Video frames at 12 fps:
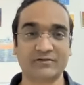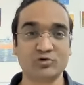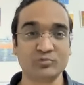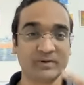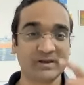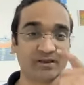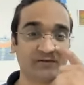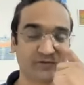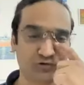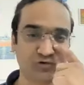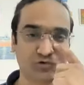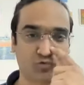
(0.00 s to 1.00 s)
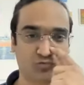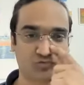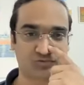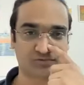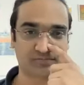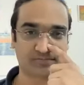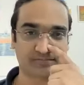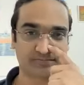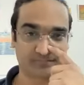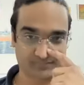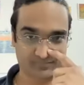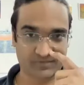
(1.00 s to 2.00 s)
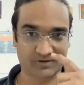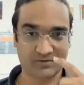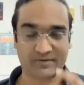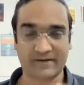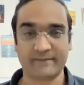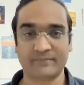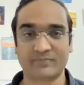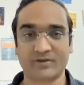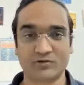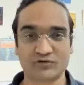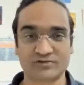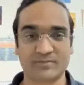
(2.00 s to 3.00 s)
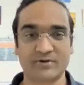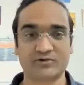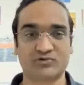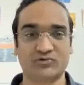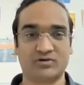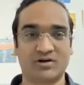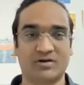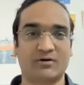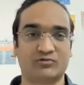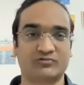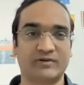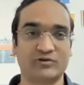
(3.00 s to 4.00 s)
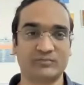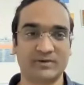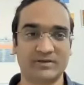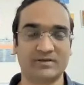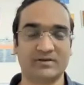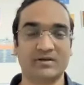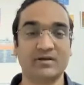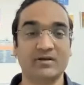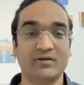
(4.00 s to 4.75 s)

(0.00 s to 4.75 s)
You breathe in with your nose. Okay. Your stomach should come out when you breathe in.